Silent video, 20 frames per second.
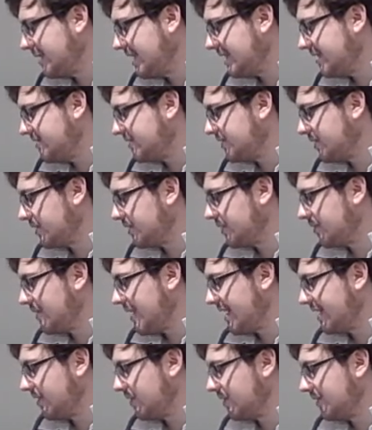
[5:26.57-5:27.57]
Matthews talking to
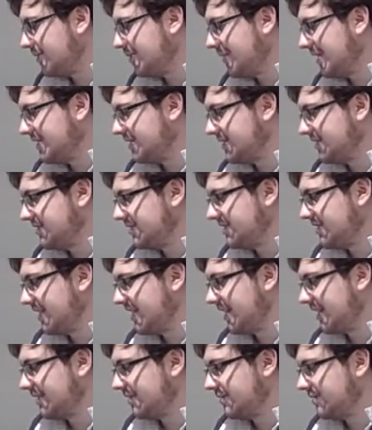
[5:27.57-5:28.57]
Randy Orton, basically
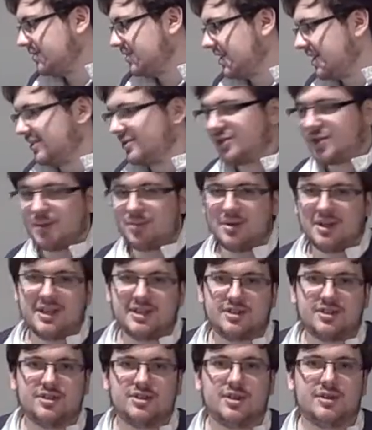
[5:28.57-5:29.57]
saying, he said Triple
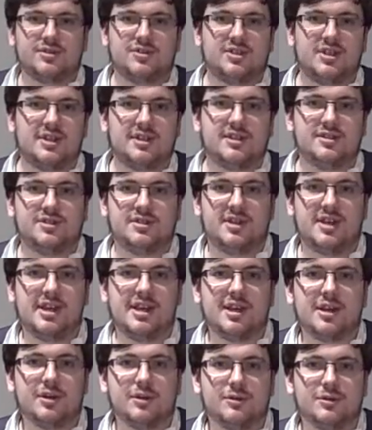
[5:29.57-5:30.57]
H and John Cena's
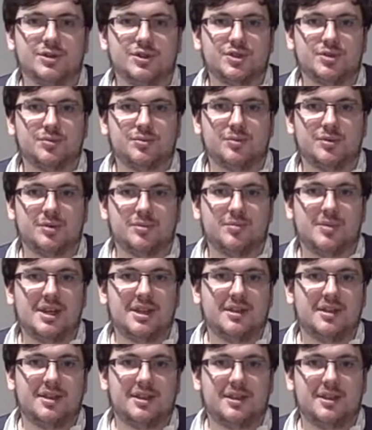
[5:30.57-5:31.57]
egos will
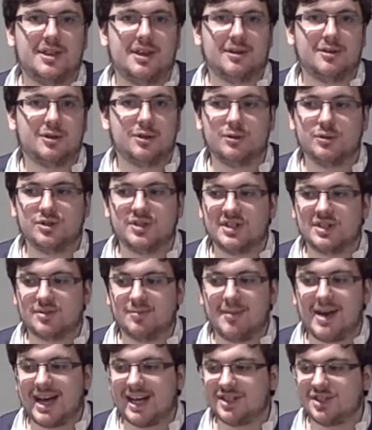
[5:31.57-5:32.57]
mean they'll lose this
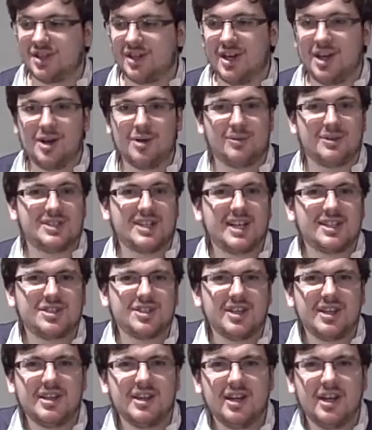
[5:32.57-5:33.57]
match, which
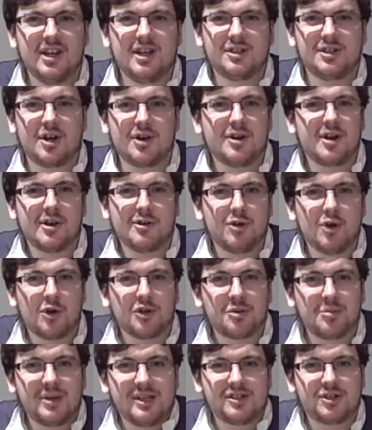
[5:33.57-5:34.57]
actually turned out
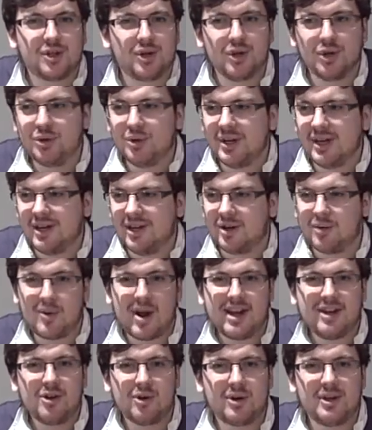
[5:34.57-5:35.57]
not to be true.
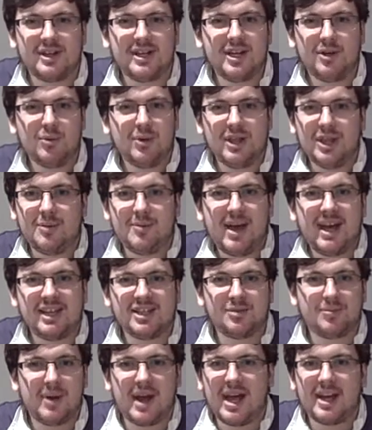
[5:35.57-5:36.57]
Randy Orton did win the
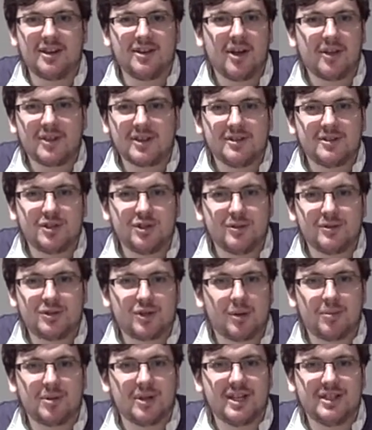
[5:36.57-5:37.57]
match, but had nothing to do with
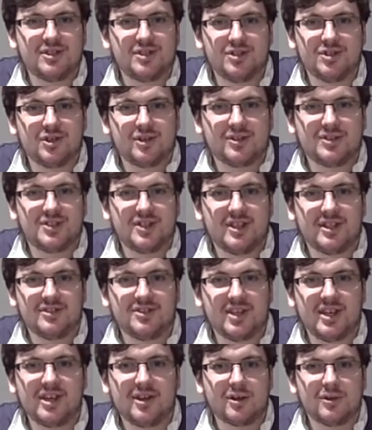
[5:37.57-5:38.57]
Triple H and John
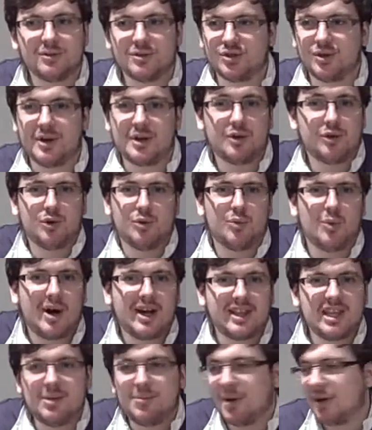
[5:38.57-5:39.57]
Cena's egos, so I don't know
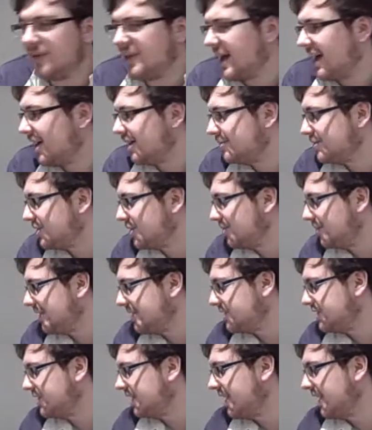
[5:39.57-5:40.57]
why they build that up so
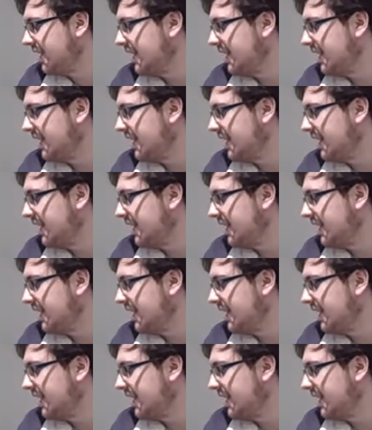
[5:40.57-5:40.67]
much.